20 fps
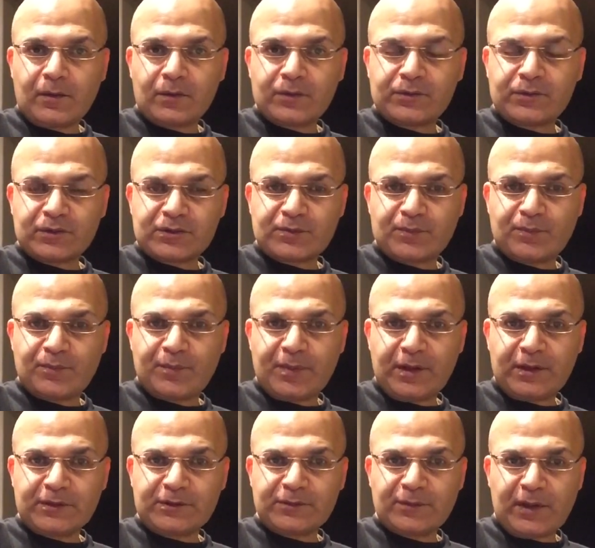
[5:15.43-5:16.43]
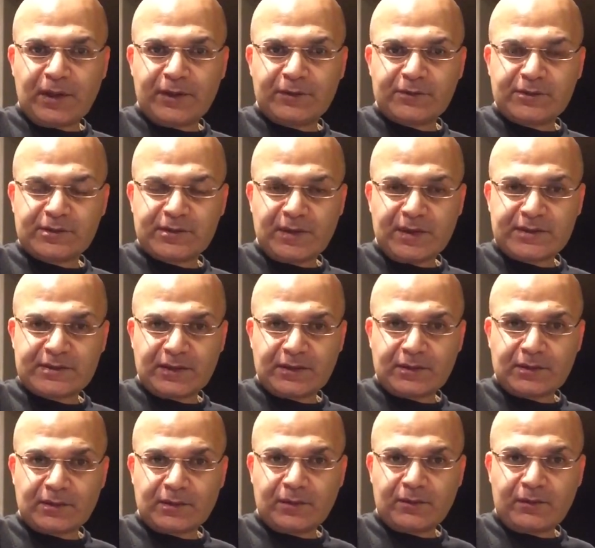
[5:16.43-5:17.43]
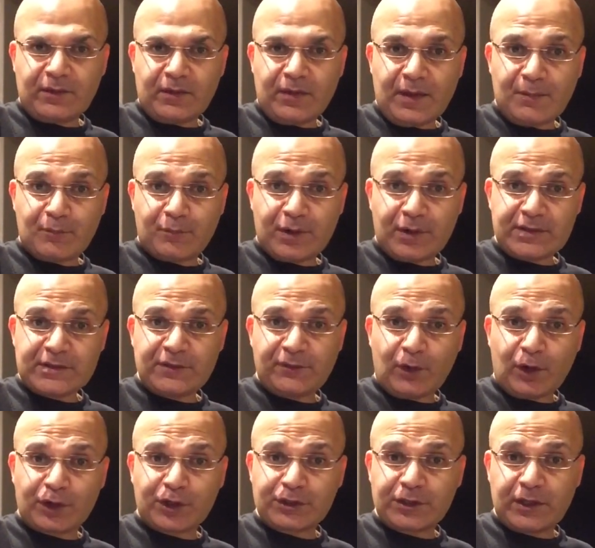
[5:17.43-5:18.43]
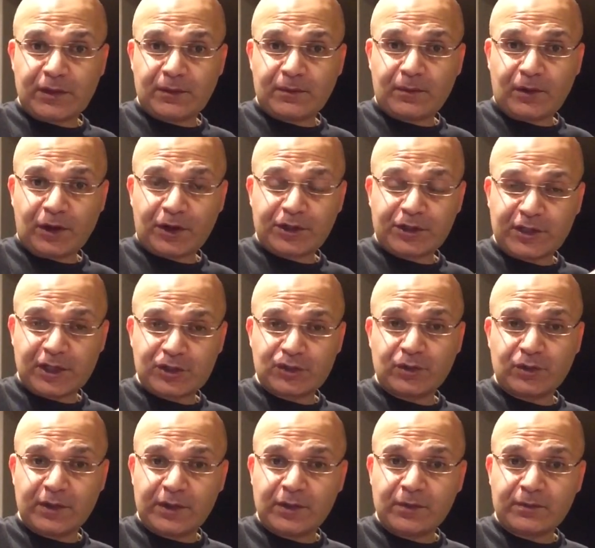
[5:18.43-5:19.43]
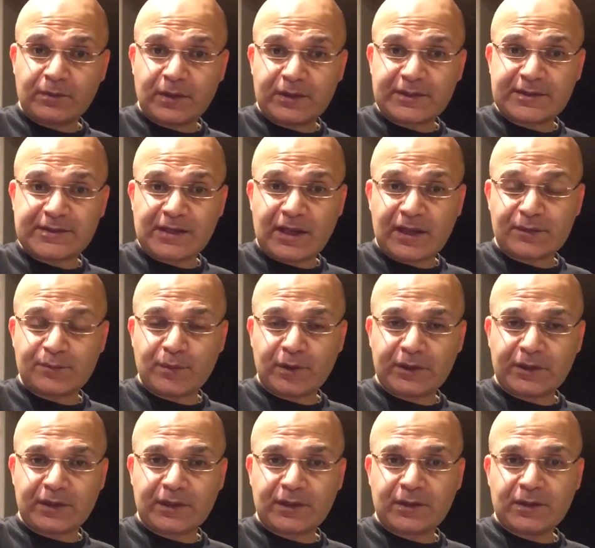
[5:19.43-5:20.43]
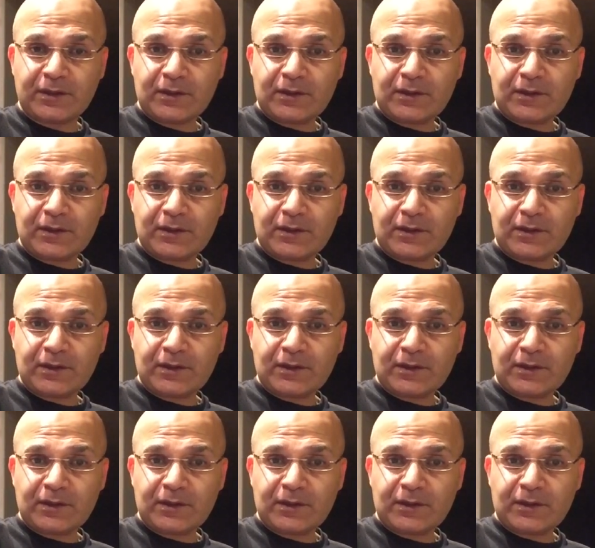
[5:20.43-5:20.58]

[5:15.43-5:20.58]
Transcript: it's built. It's a impressive architecturally designed building,